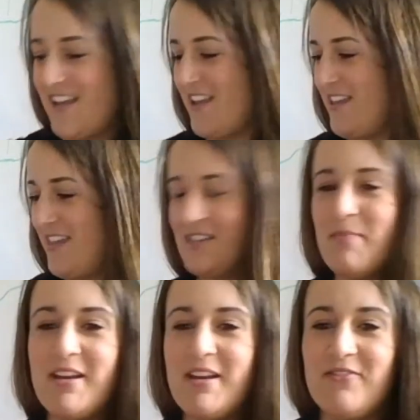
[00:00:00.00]
that's
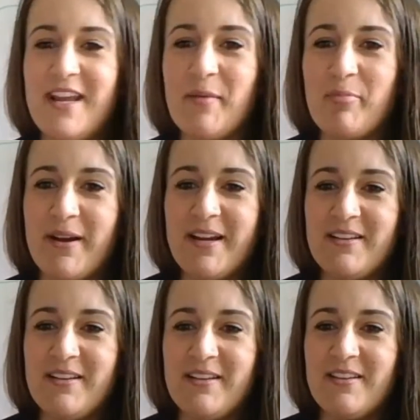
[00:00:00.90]
made of
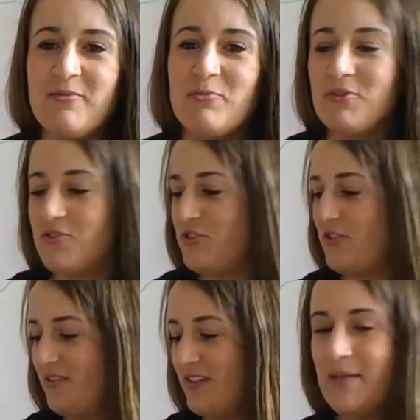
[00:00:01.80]
neoprene, which
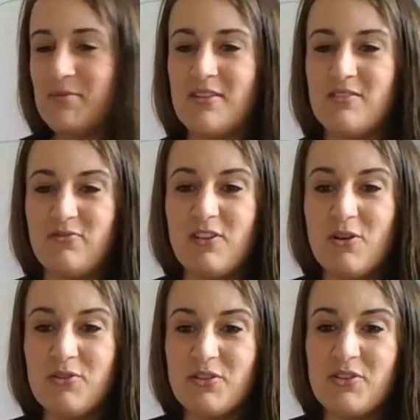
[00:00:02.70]
keeps us
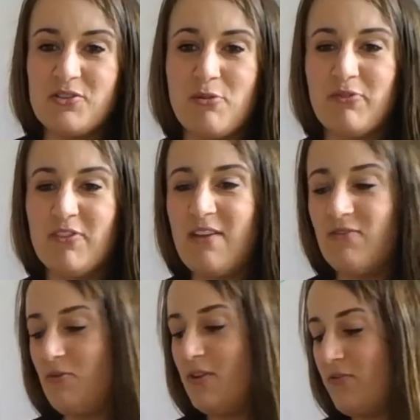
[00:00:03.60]
afloat. So
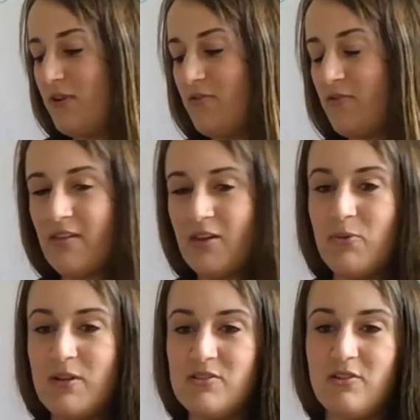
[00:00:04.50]
if we have a thick
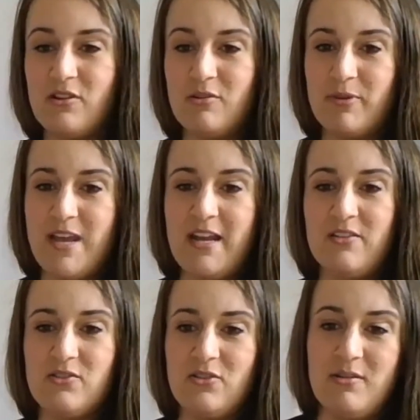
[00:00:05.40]
wetsuit on, we add a
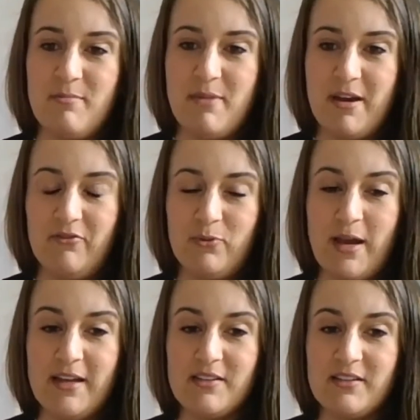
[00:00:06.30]
certain amount of
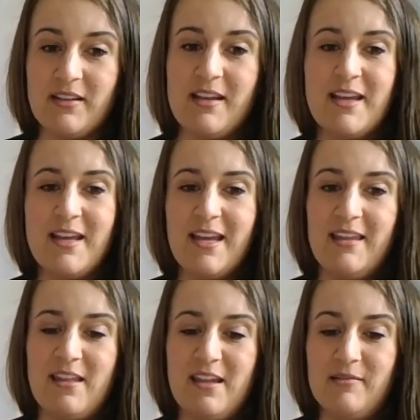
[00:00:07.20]
weight, and
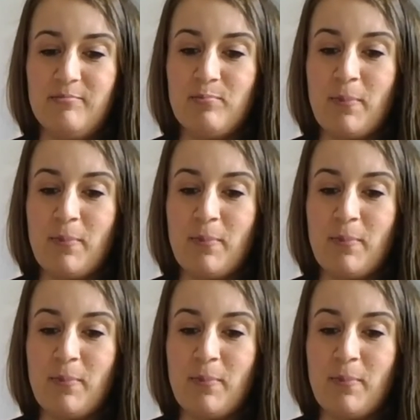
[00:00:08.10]
then